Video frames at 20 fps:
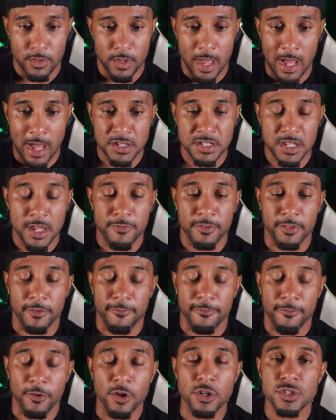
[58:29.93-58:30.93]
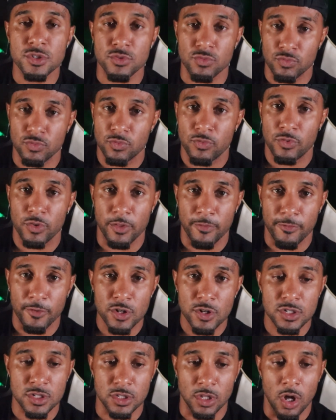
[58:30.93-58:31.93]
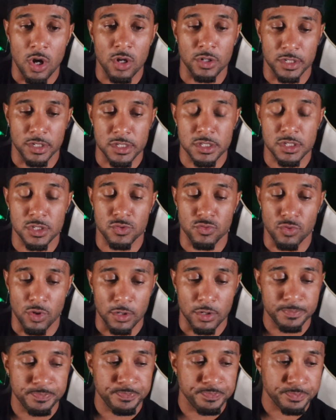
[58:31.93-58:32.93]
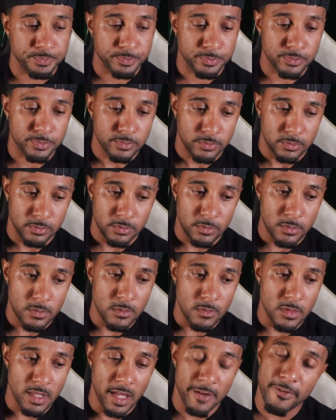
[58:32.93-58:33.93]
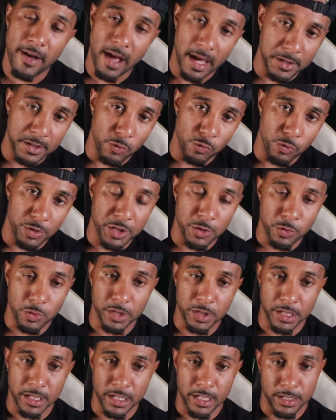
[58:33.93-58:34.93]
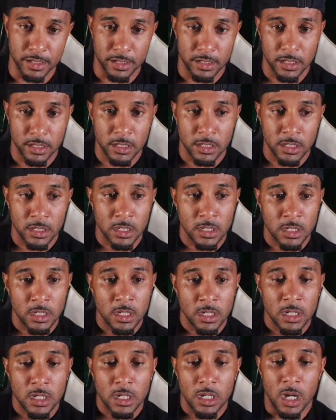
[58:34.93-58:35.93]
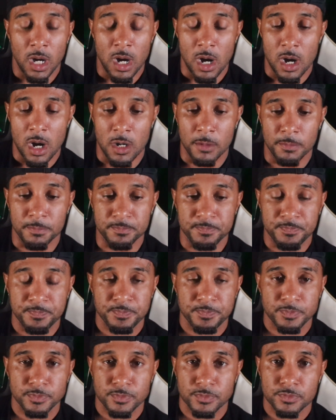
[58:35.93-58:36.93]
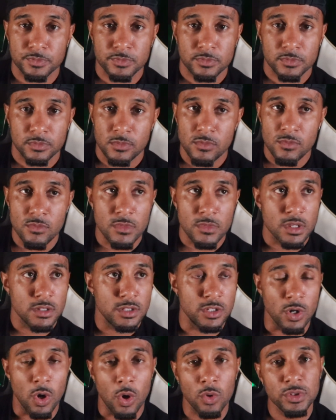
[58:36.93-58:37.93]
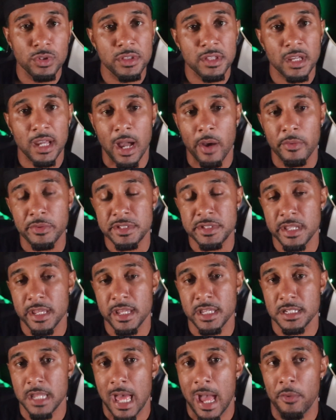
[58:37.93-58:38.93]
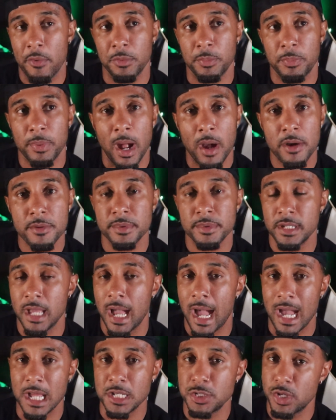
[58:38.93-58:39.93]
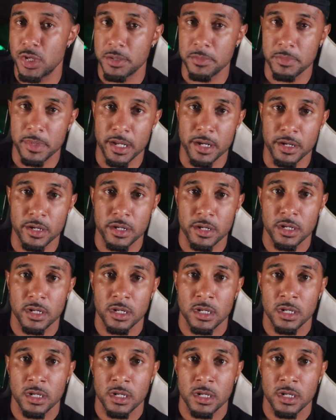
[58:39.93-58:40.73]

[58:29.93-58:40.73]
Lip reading: I'll say for the first long distance run, if I had to redo it again, the only thing I would say is I would probably hydrate better,